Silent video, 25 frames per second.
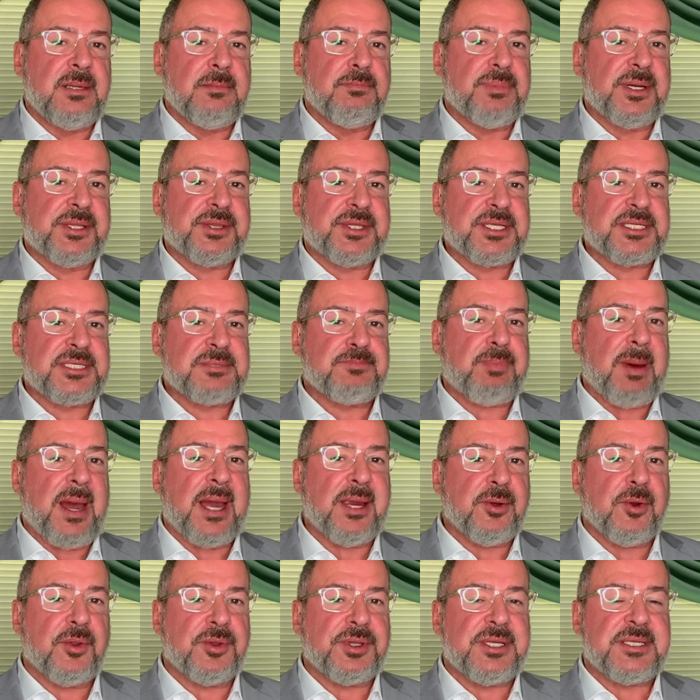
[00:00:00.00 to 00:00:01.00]
But
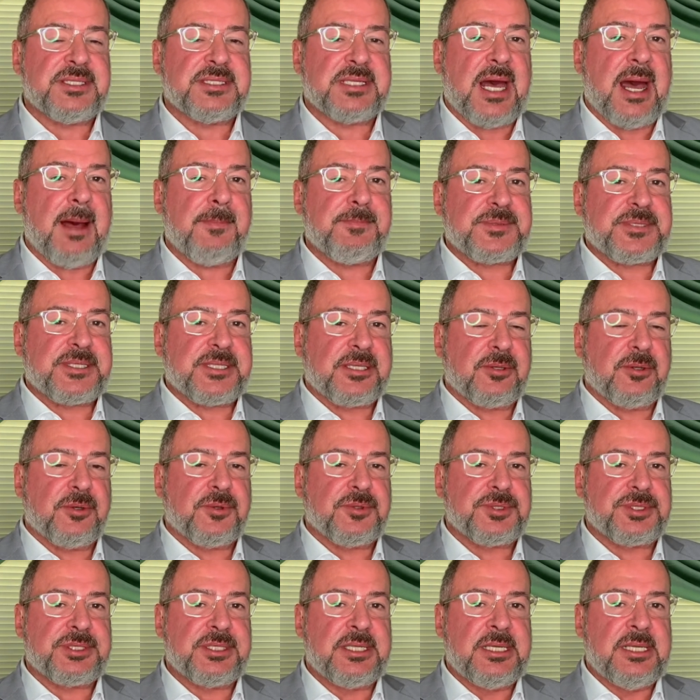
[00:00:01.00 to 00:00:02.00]
despite all these
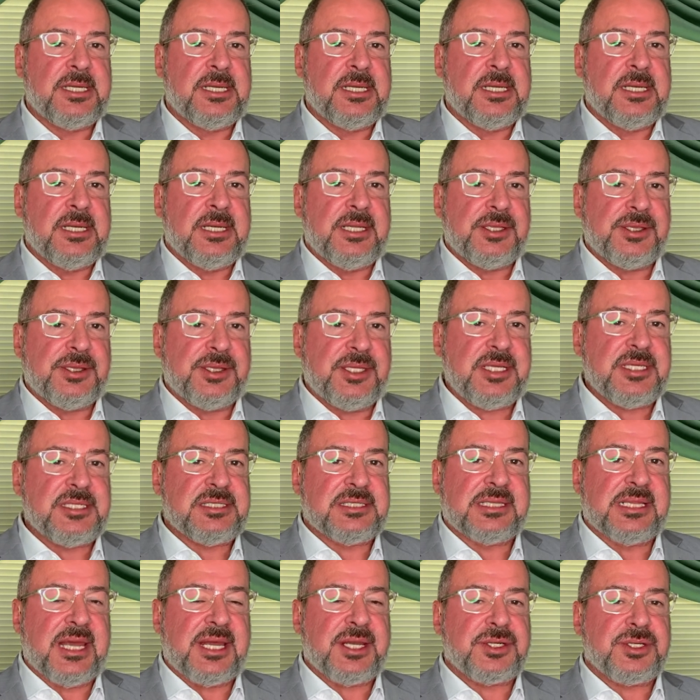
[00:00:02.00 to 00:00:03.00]
obstacles, these
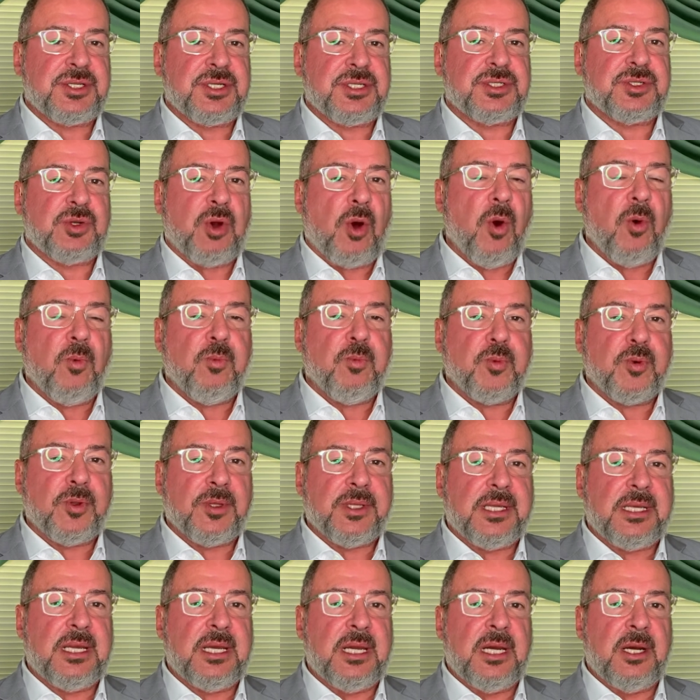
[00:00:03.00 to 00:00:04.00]
lectures
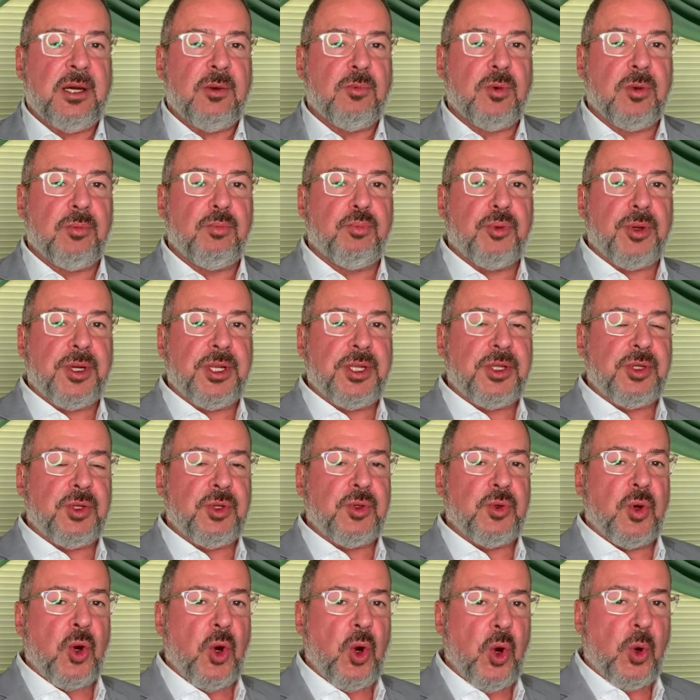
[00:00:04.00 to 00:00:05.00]
hopefully will bring you
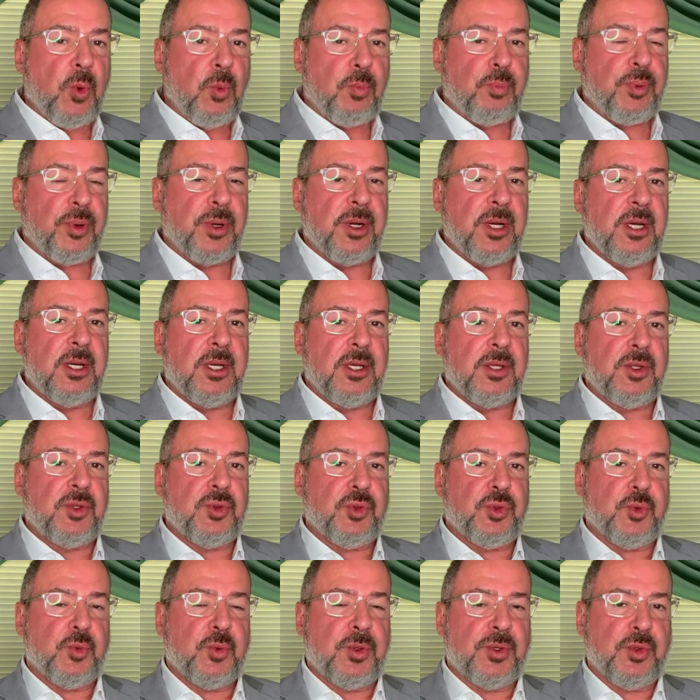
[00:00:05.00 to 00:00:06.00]
hope
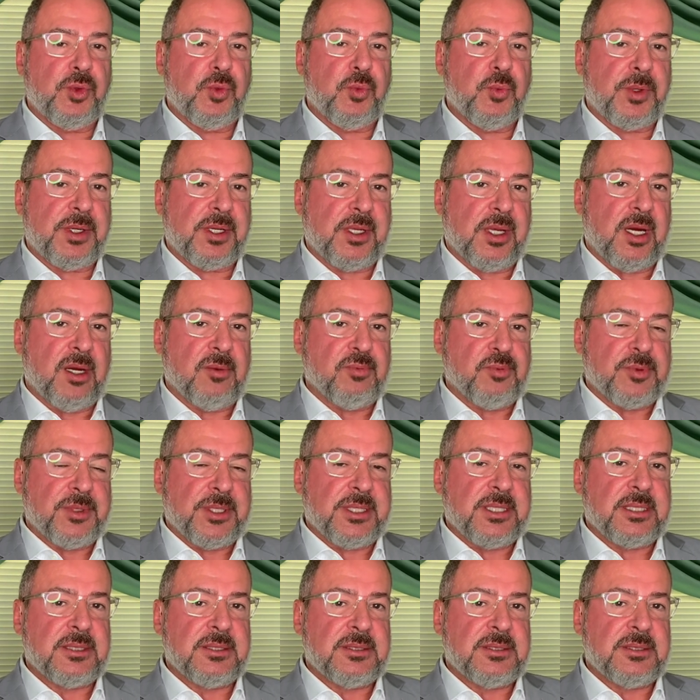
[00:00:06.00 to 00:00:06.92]
to a new recovery.